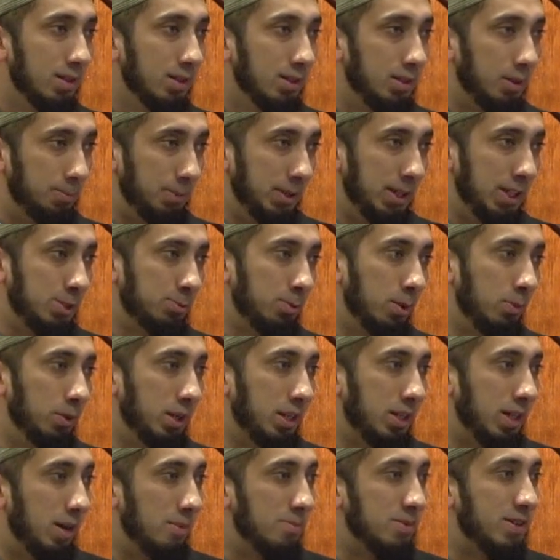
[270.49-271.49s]
the place where
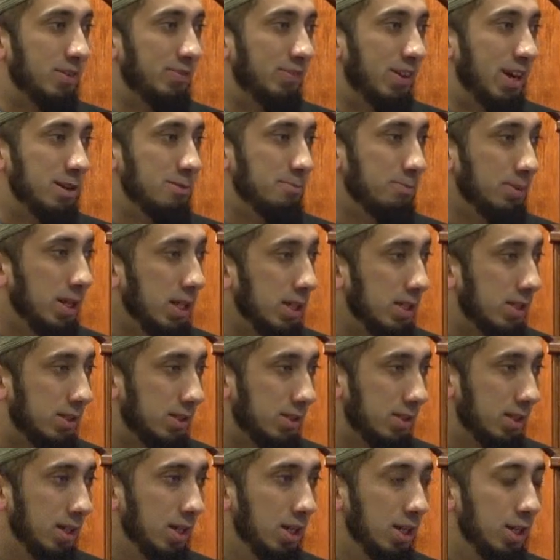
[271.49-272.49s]
we come to find
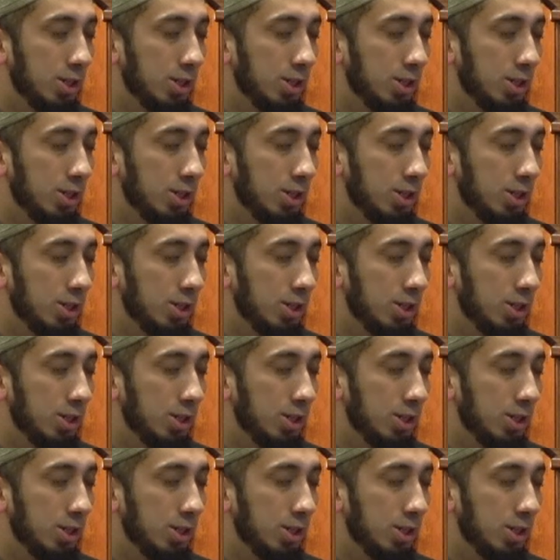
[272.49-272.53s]
peace.